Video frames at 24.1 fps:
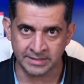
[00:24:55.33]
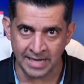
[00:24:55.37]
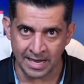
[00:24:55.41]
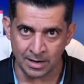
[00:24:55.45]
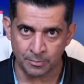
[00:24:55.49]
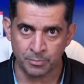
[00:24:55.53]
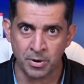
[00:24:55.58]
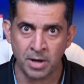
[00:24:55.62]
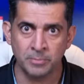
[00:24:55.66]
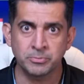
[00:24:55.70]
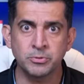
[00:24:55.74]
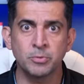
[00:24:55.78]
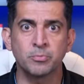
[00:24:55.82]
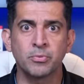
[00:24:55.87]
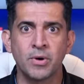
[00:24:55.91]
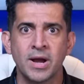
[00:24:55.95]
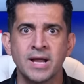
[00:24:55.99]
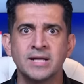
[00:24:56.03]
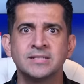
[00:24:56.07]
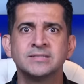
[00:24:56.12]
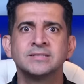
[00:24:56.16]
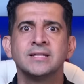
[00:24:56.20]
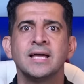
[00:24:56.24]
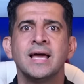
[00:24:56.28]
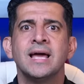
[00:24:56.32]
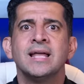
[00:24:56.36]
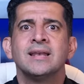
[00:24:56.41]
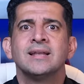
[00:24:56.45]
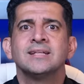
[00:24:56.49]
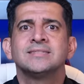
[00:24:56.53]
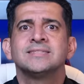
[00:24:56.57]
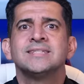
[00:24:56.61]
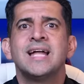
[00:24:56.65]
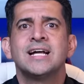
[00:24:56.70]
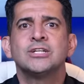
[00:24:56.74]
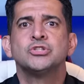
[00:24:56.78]
let's kind of pump the brakes
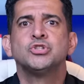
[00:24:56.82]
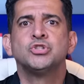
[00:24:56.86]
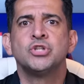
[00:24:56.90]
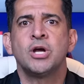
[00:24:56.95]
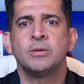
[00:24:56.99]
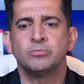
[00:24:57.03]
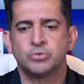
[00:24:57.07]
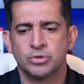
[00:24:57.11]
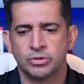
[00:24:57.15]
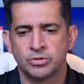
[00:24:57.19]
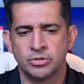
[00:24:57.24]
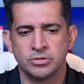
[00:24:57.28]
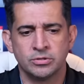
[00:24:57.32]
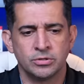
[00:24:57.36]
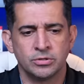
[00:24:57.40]
and let's not jump to